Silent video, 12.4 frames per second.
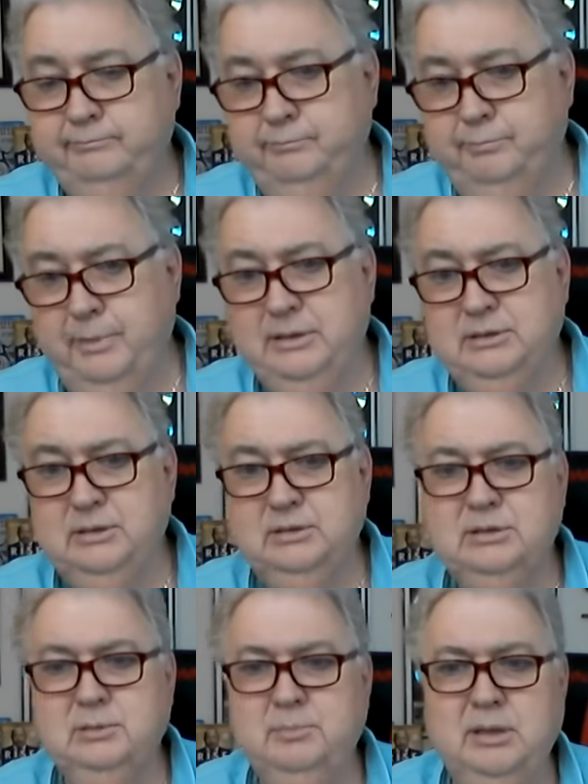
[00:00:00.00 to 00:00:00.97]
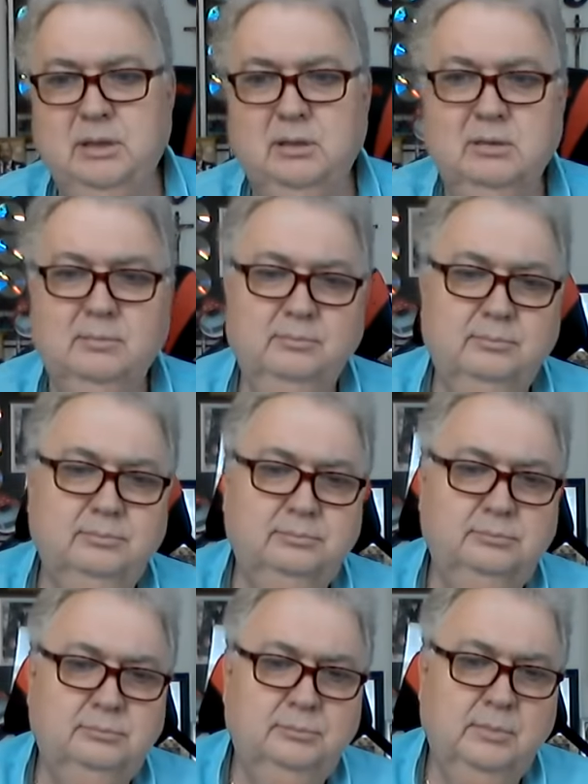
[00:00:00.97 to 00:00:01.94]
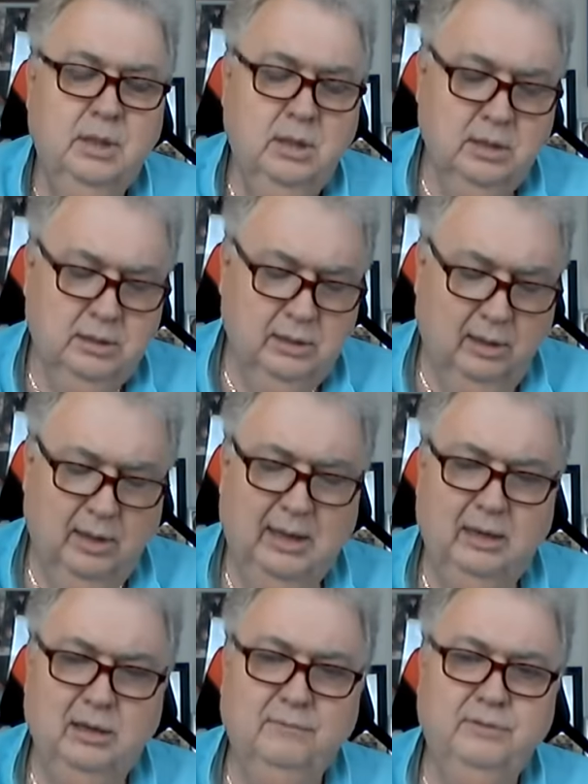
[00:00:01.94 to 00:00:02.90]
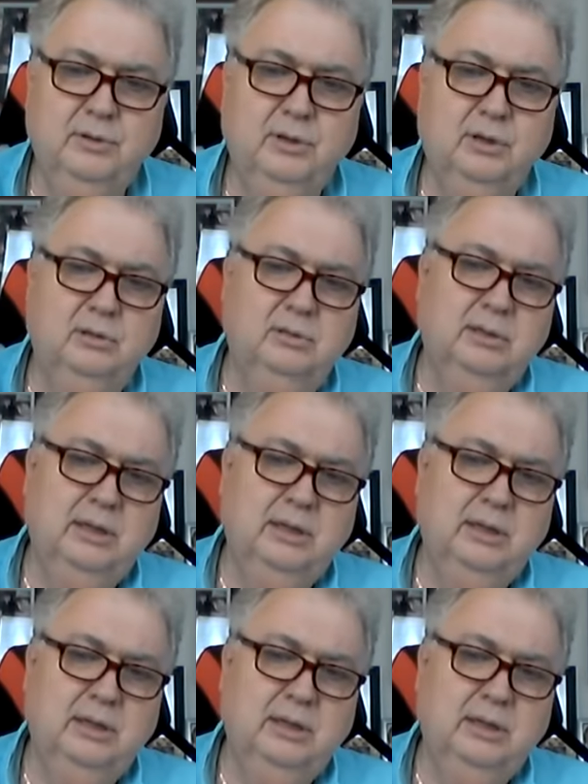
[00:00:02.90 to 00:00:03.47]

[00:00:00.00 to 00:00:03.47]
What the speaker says: Makes sense to me. Y'all, I love you all.